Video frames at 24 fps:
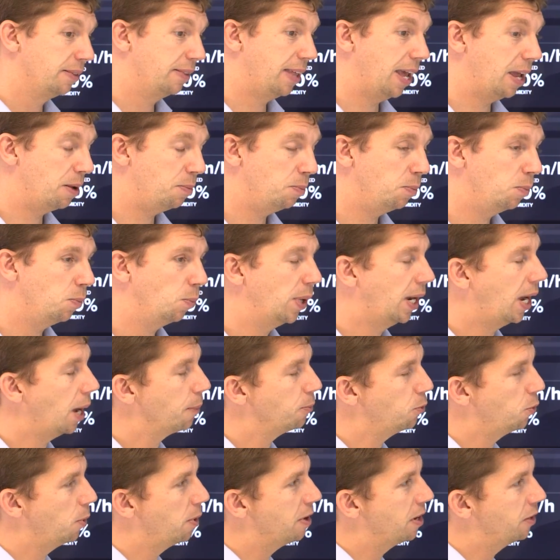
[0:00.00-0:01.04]
Then we
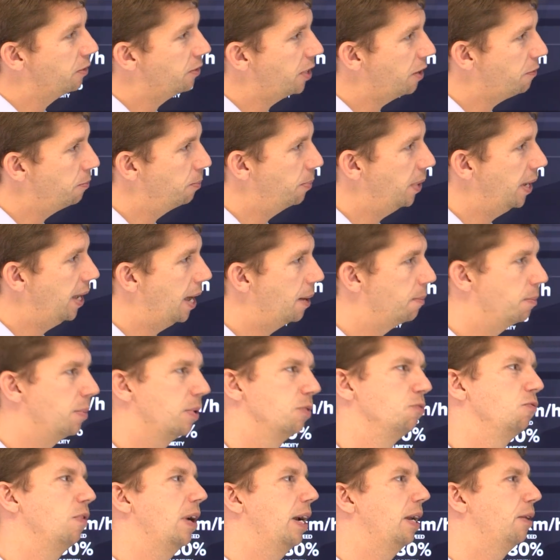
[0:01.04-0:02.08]
come to around 7
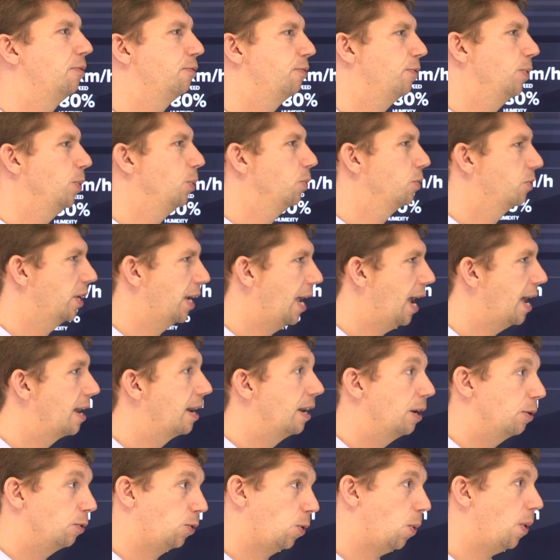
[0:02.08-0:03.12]
p.m, rain falls
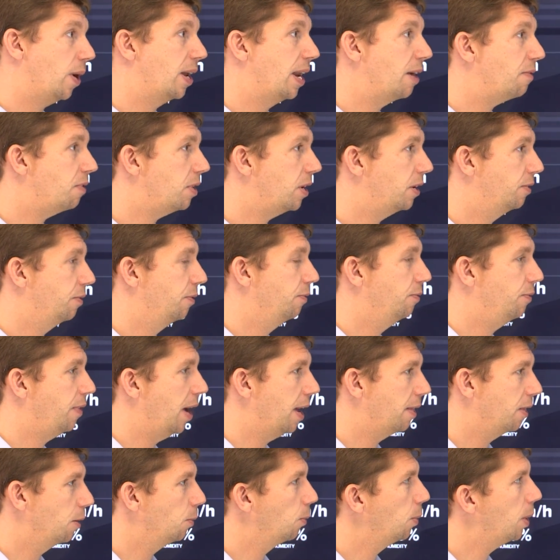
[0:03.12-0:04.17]
again, and it was quite evident, in
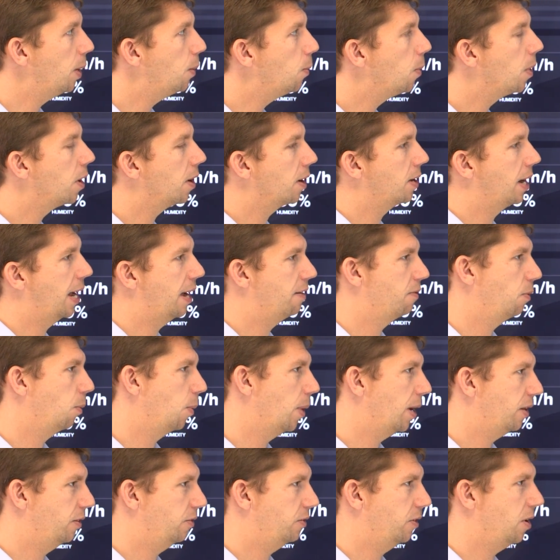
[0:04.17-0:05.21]
fact, that we were going to have a
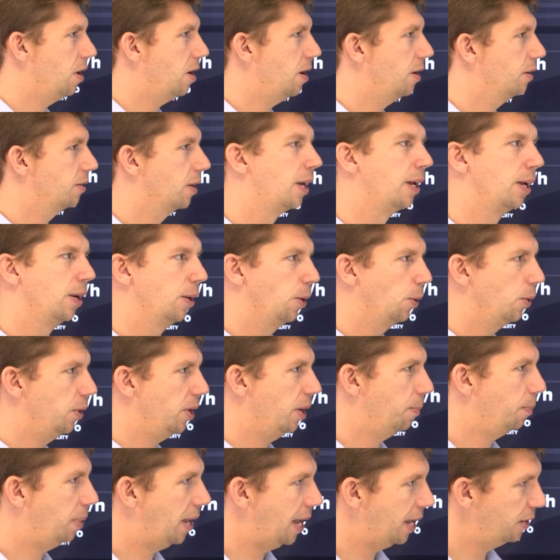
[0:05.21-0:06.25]
wet start.
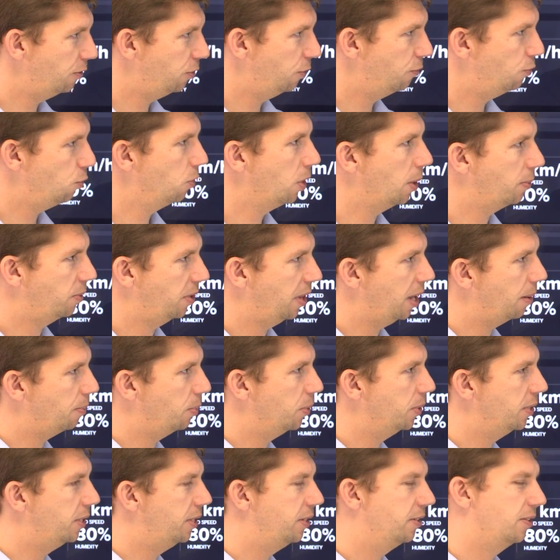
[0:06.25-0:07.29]
All your plans you'd drawn up to that
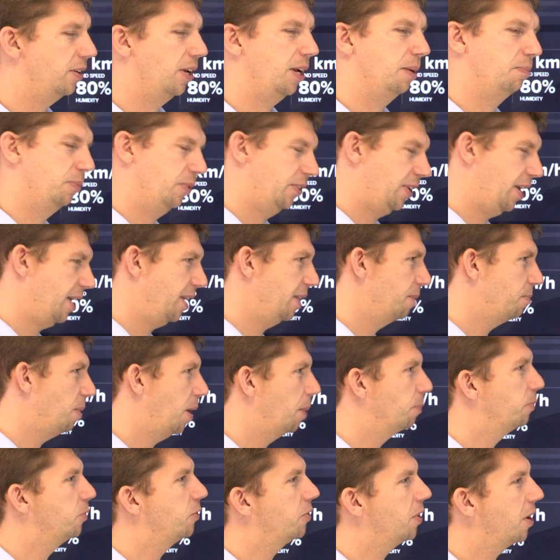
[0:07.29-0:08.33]
point in time, tear them
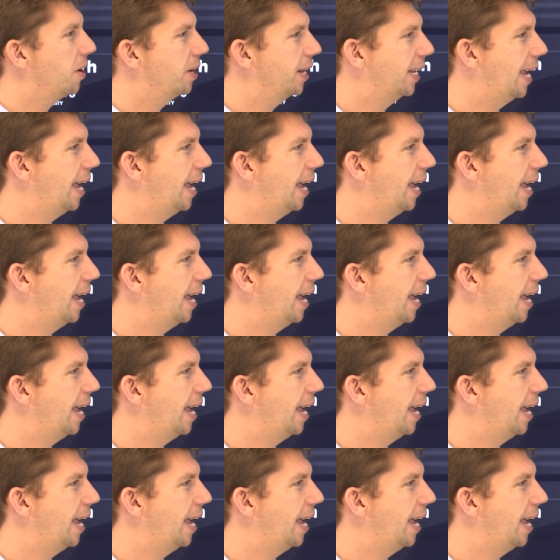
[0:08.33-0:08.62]
up, start